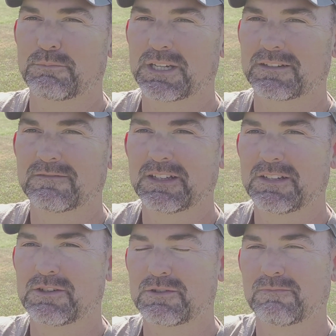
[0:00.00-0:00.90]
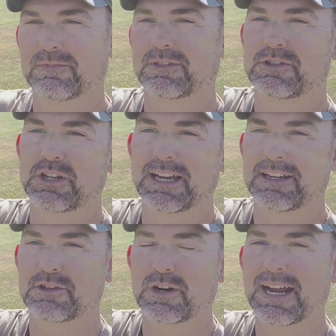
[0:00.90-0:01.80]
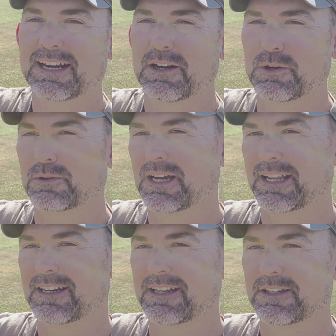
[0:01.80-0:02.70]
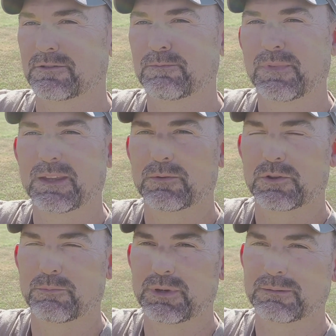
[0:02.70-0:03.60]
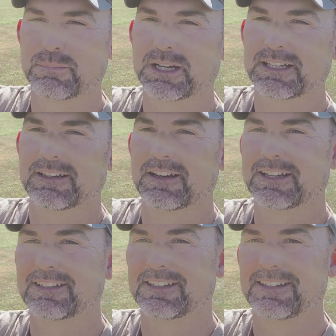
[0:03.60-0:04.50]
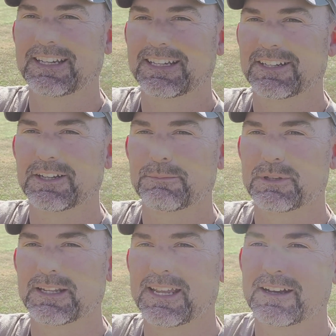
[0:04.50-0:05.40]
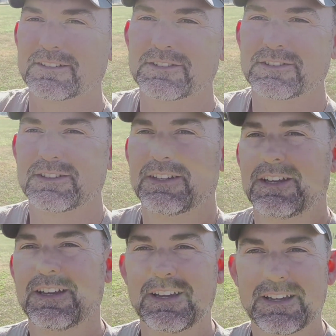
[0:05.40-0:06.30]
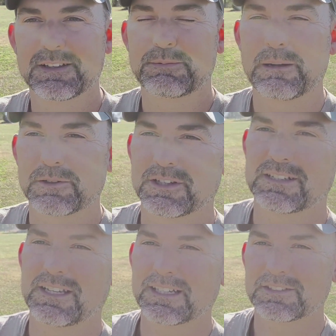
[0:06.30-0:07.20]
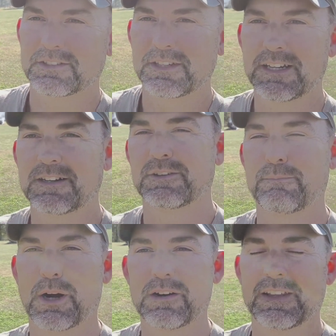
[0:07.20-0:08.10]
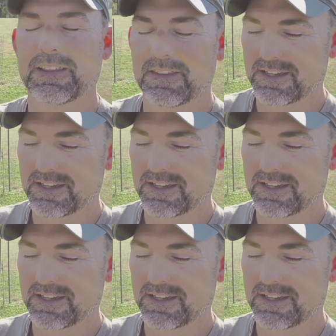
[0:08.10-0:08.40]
a big giant track hoe kind of deal with a big bucket on it to dig it up. And now it's probably gonna take us a year to burn that